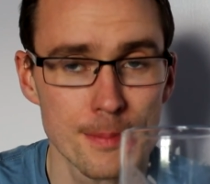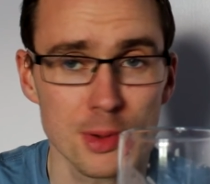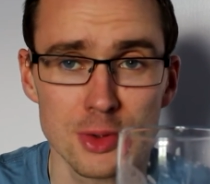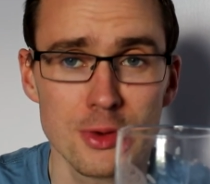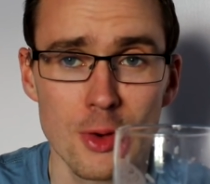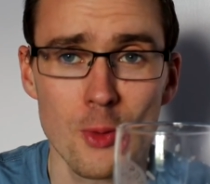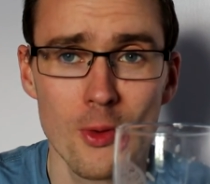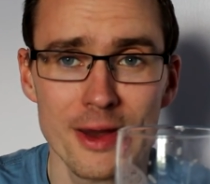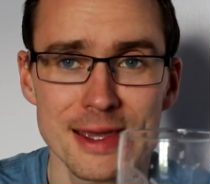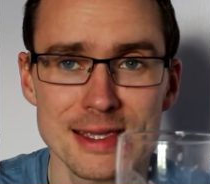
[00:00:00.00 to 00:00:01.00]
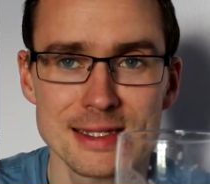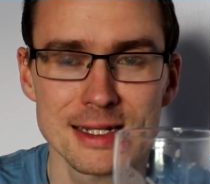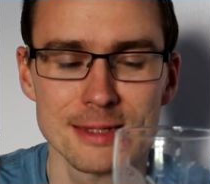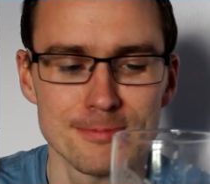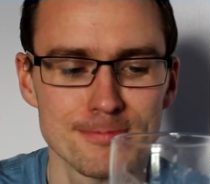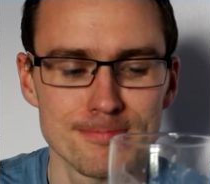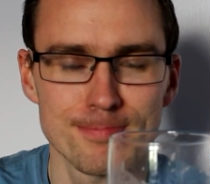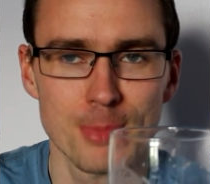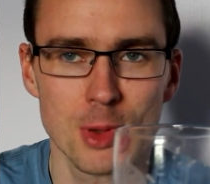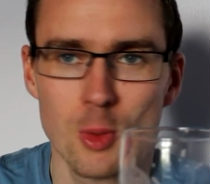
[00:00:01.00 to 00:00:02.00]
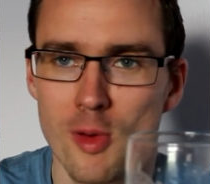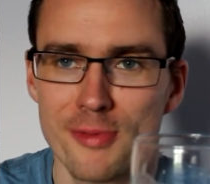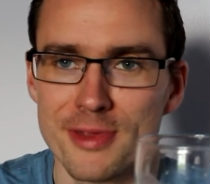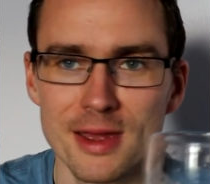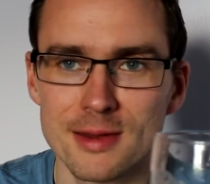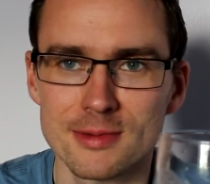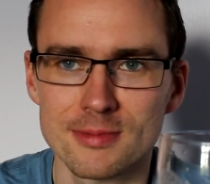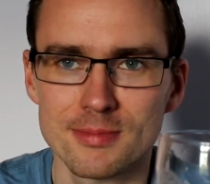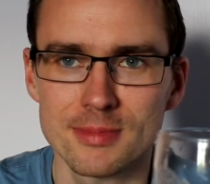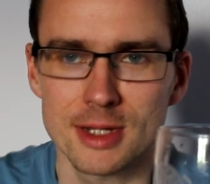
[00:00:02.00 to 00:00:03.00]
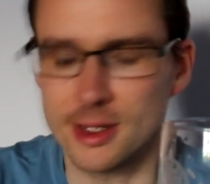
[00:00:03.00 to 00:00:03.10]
but you could quite easily quaff that and, you